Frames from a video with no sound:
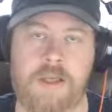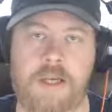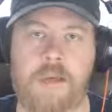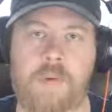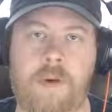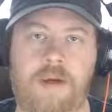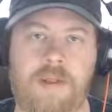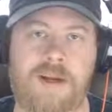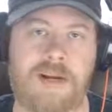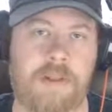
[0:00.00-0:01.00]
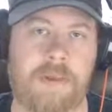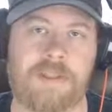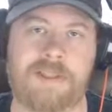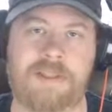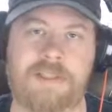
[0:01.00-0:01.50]
Today we're here to talk
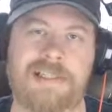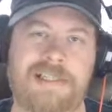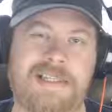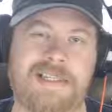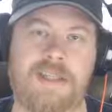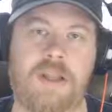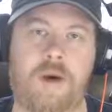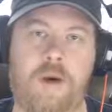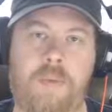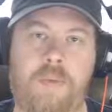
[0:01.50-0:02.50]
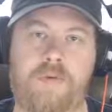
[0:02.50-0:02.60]
about the Cisno